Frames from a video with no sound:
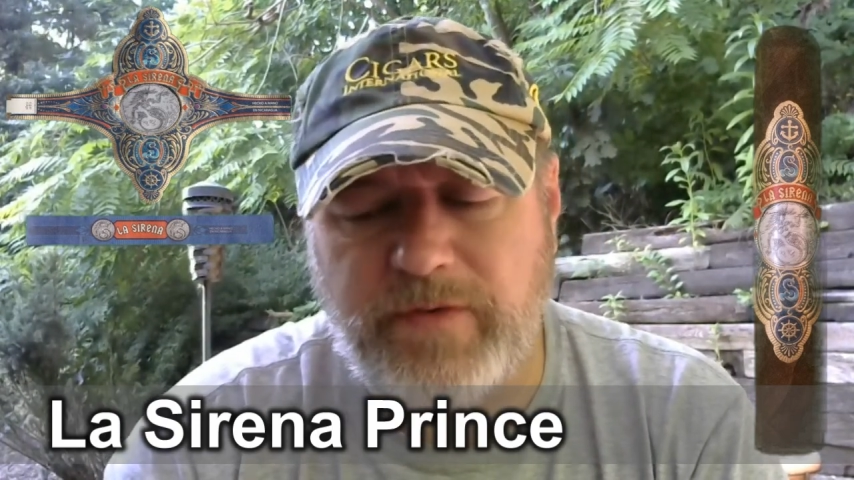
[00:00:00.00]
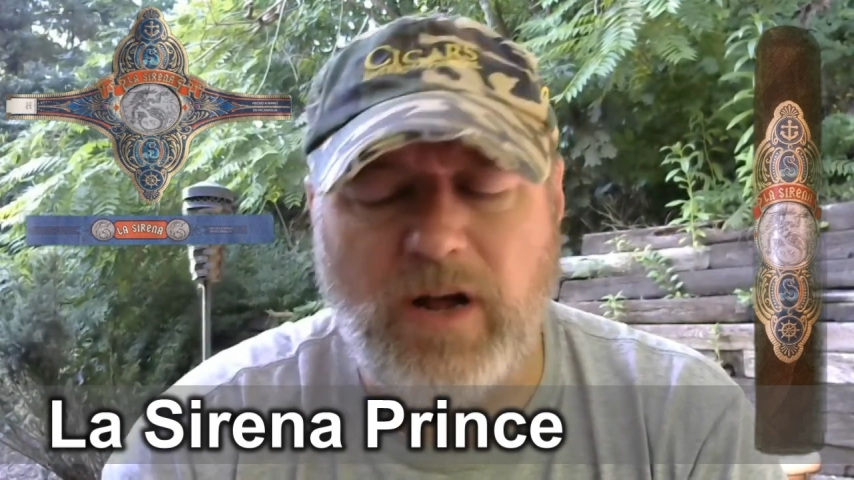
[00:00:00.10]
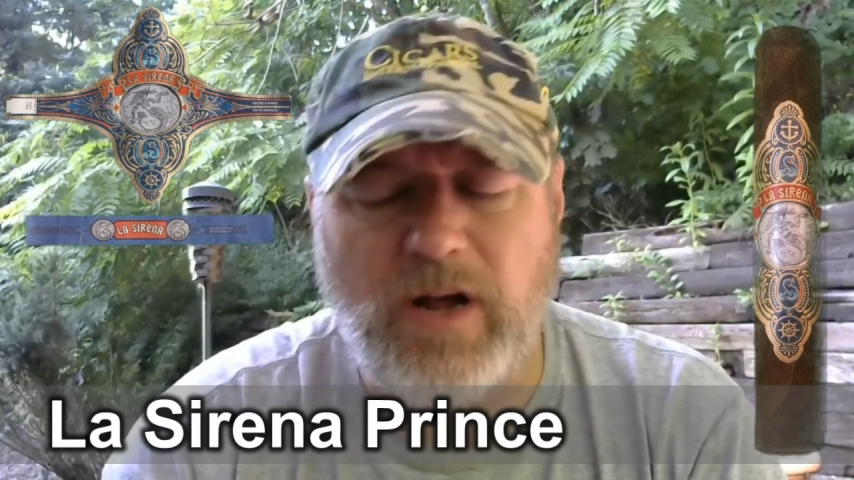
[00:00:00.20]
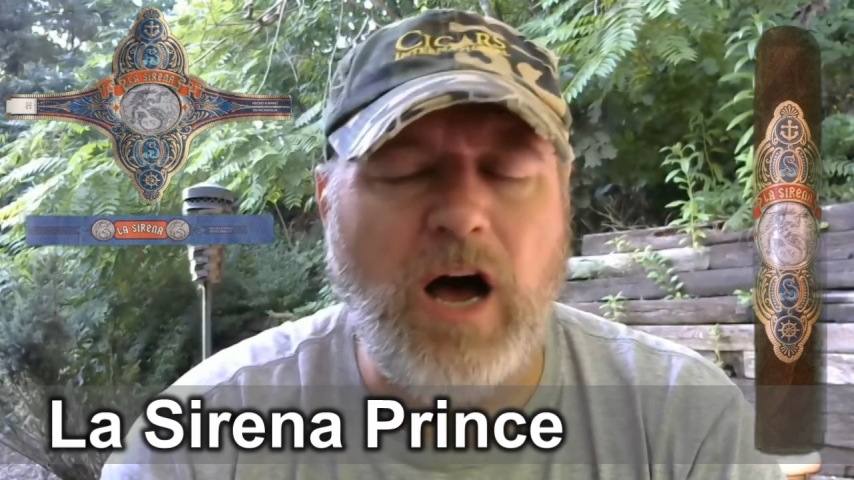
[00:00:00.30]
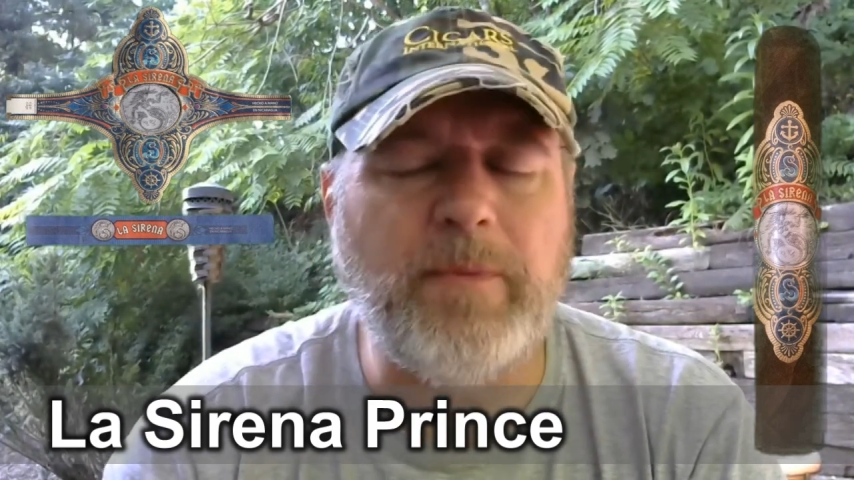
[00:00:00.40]
an
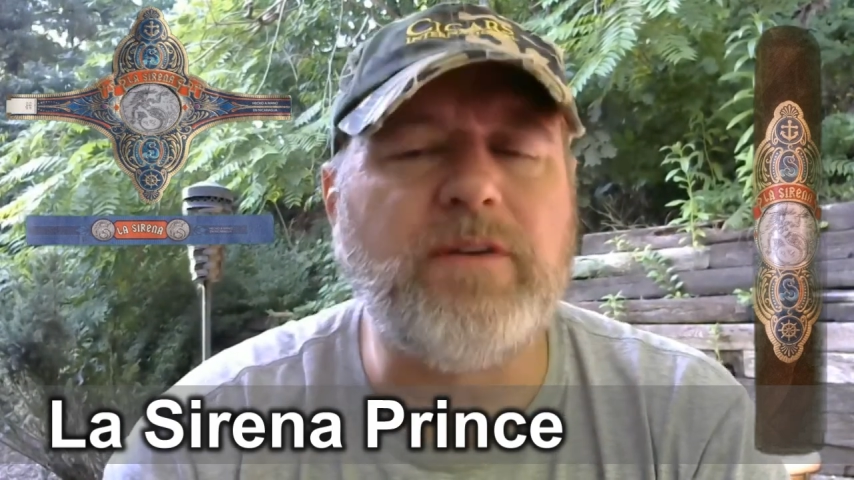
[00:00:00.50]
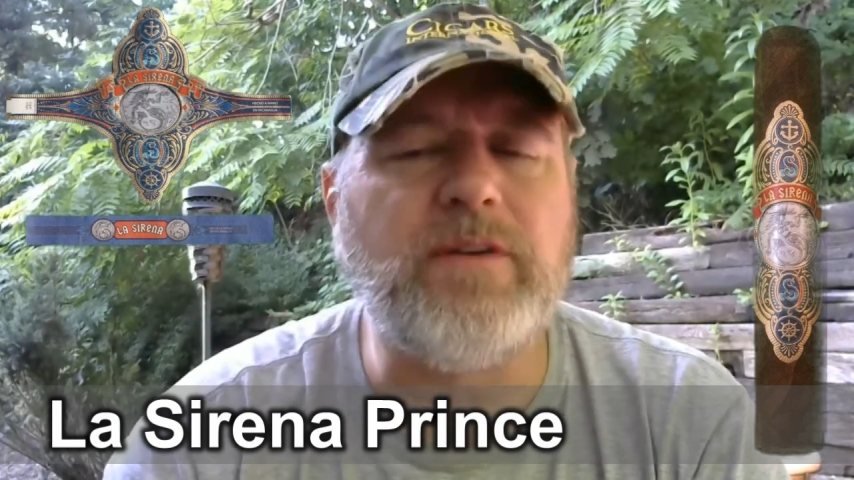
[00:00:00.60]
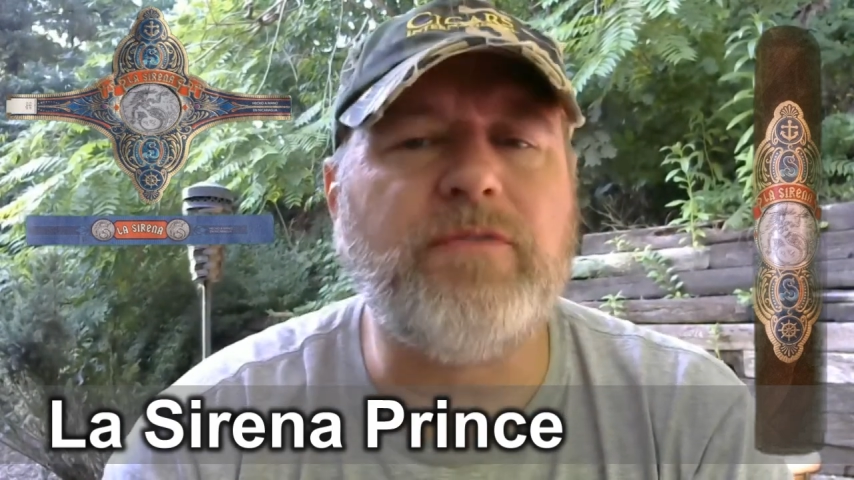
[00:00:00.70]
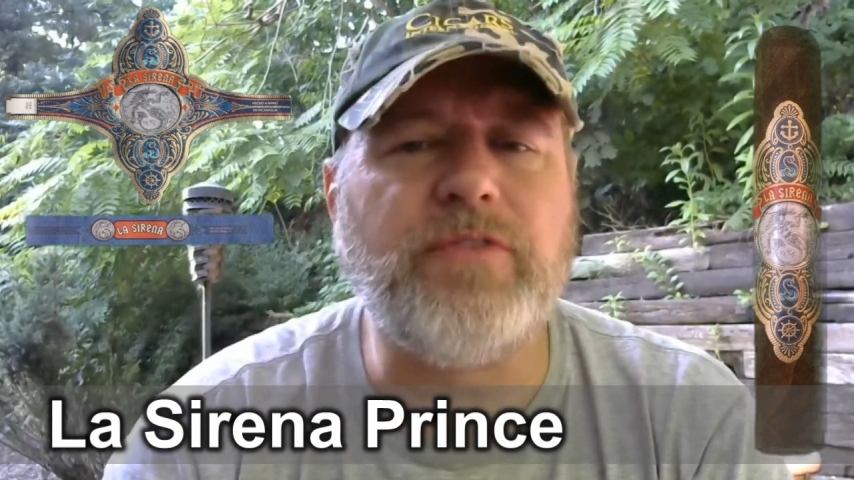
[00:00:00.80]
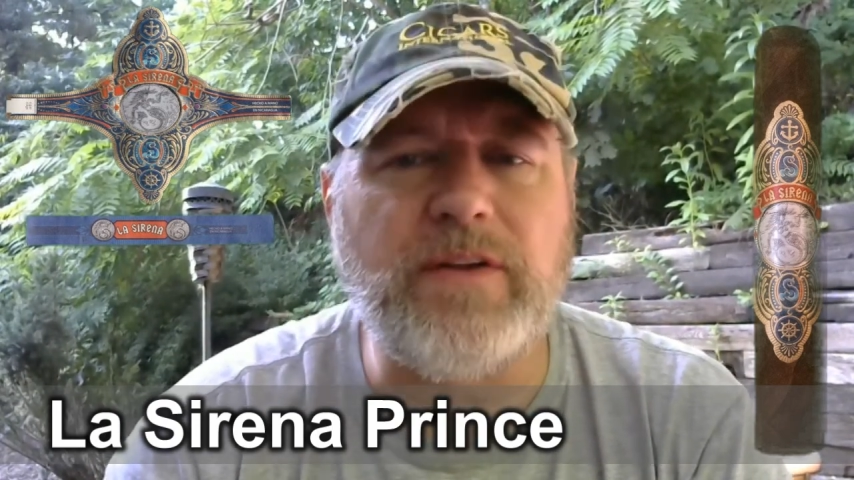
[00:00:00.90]
almond
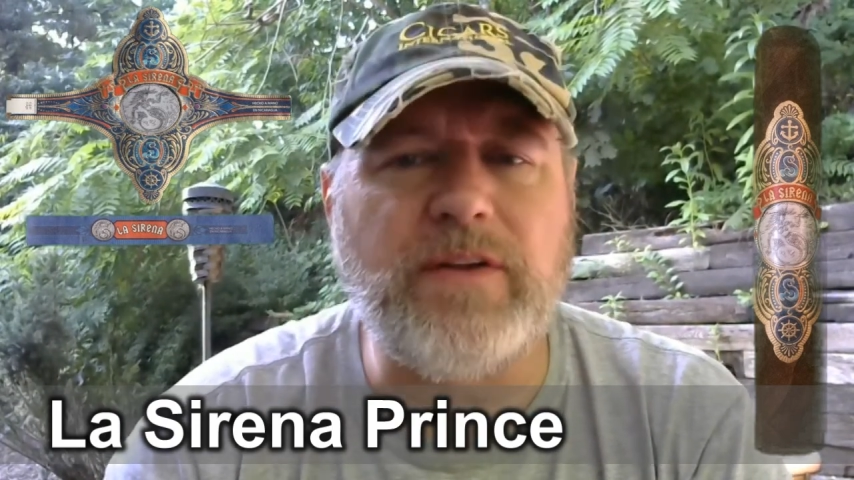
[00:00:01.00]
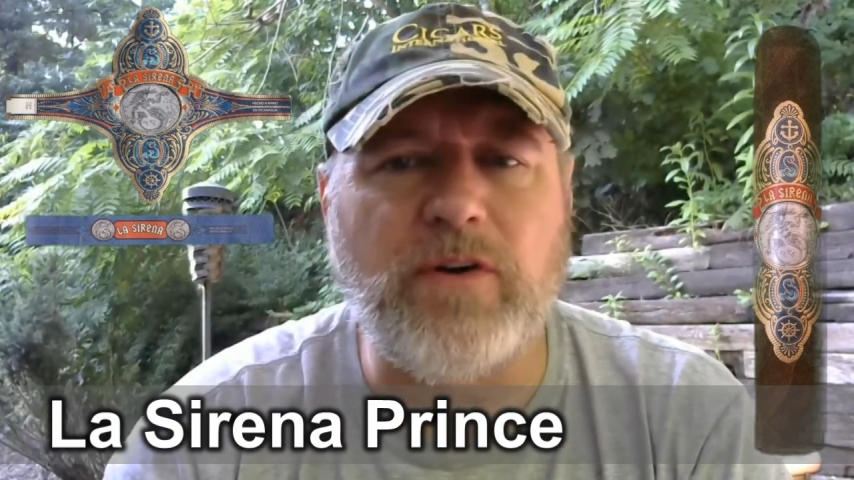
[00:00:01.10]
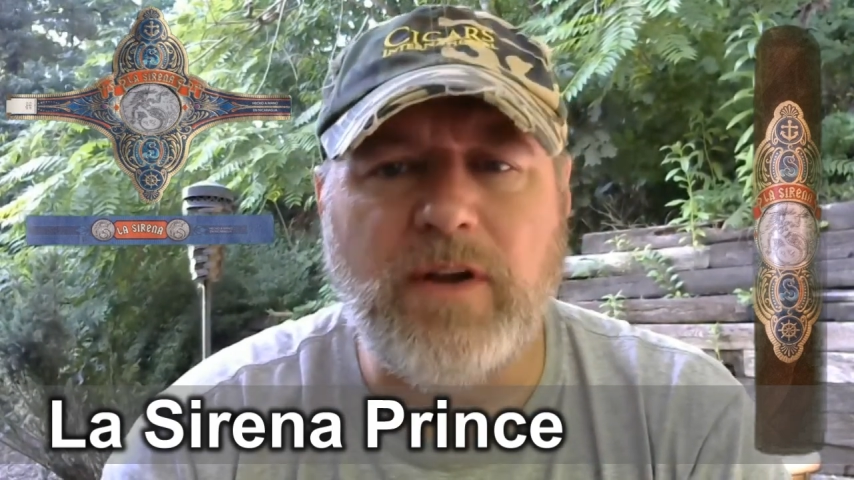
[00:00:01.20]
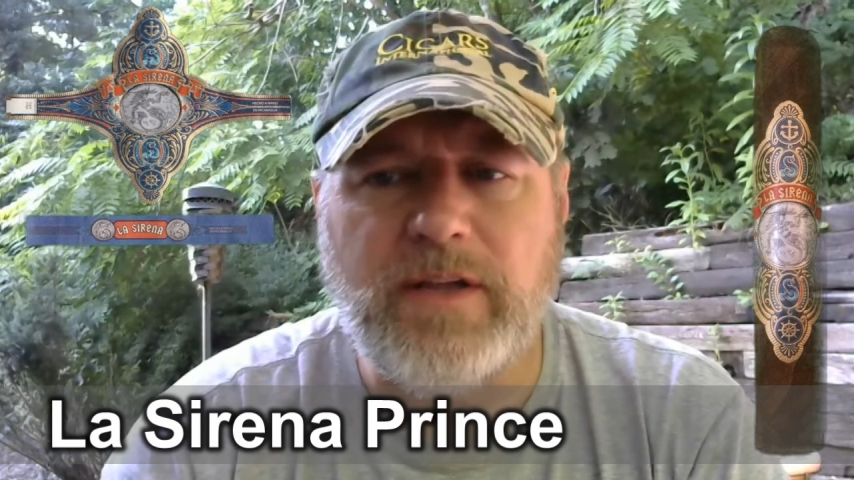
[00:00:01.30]
flavor